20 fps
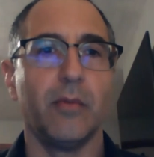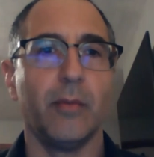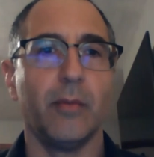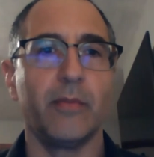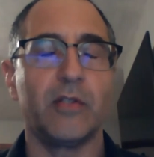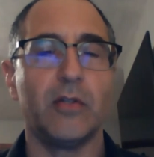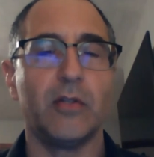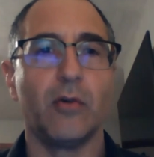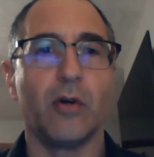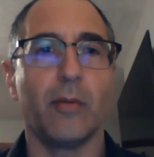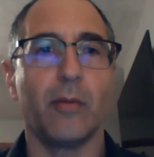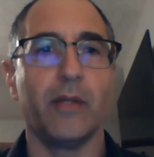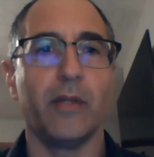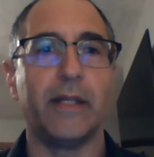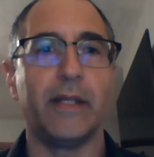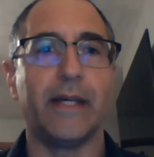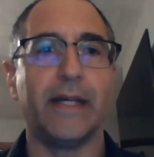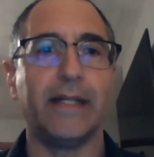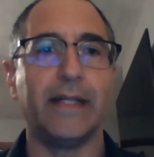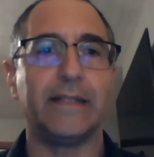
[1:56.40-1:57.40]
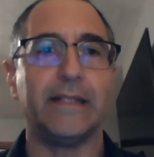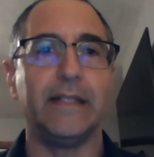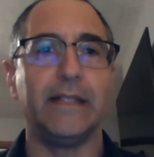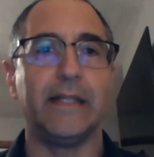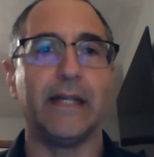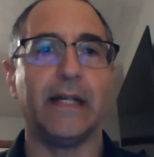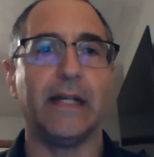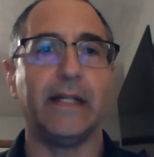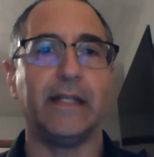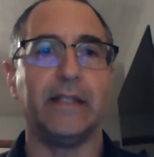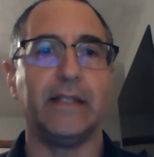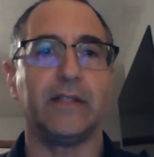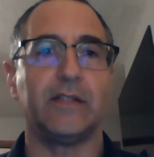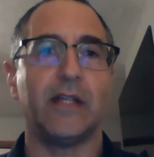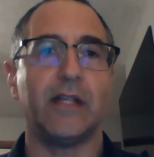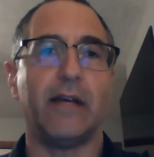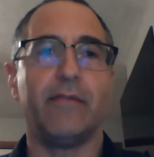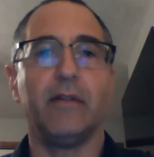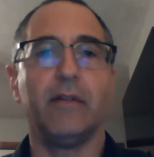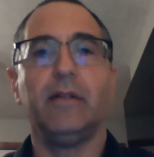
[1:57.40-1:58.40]
Bloomington Normal in
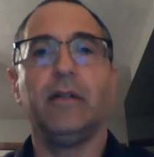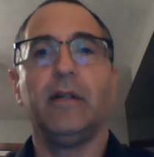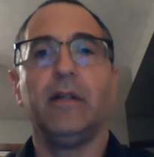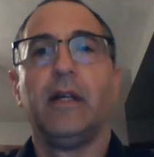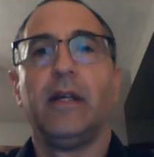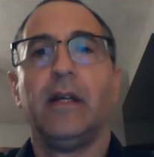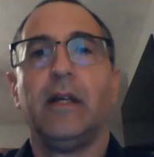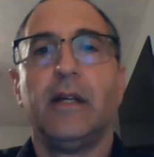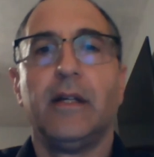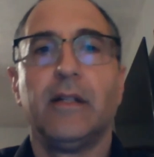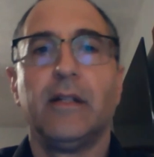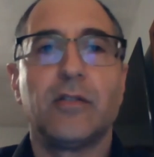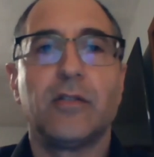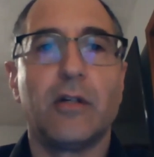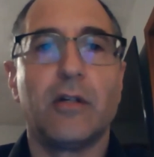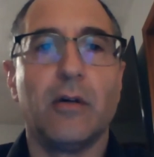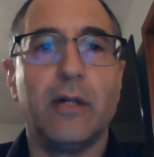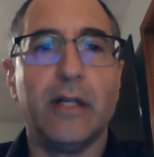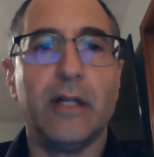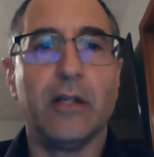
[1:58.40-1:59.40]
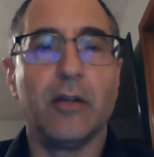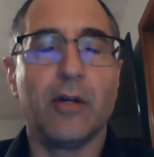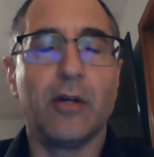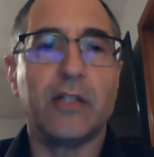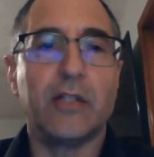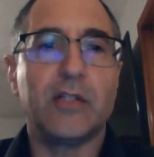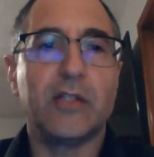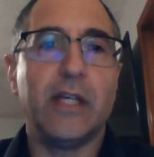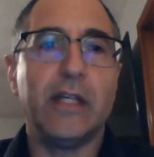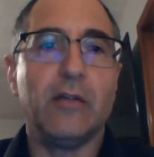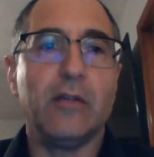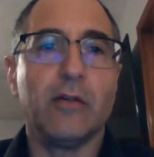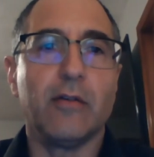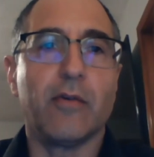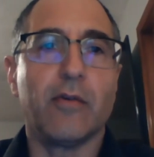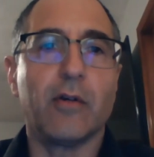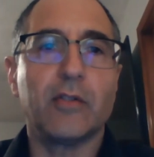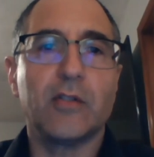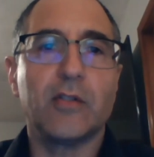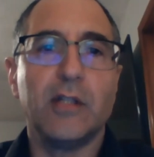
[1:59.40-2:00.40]
1997 to go to Illinois State
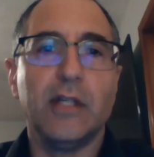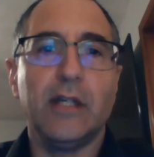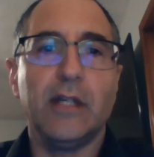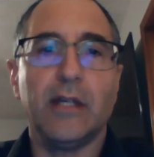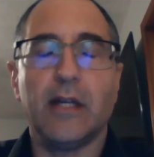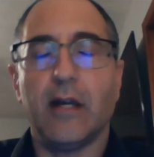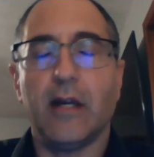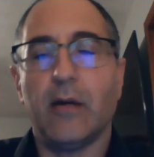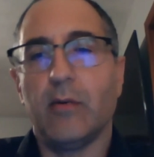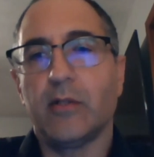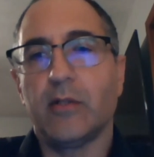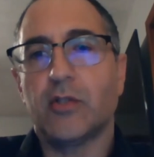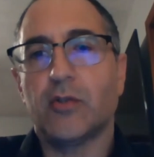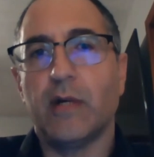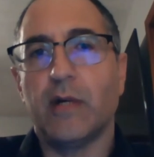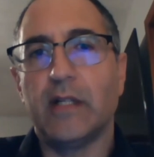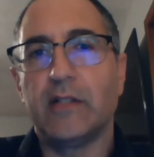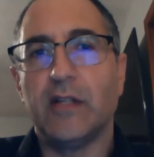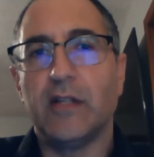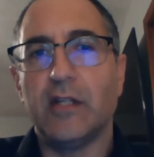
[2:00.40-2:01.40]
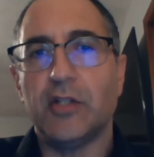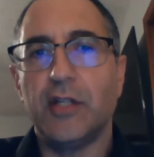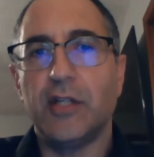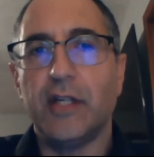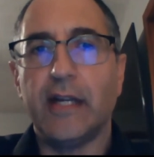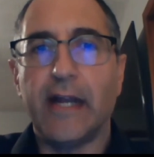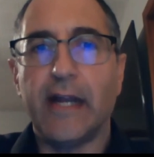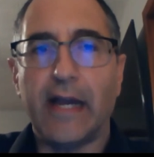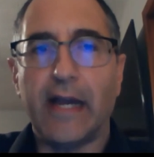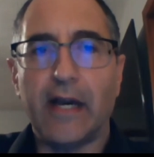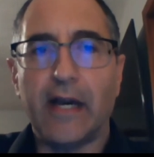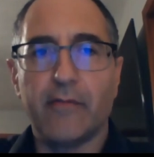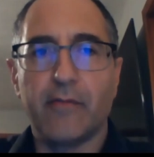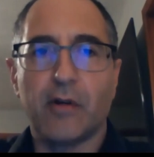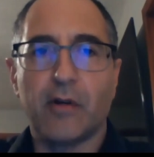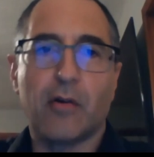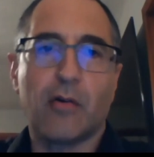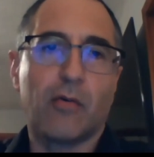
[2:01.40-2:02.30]
University, and I was transitioning out of a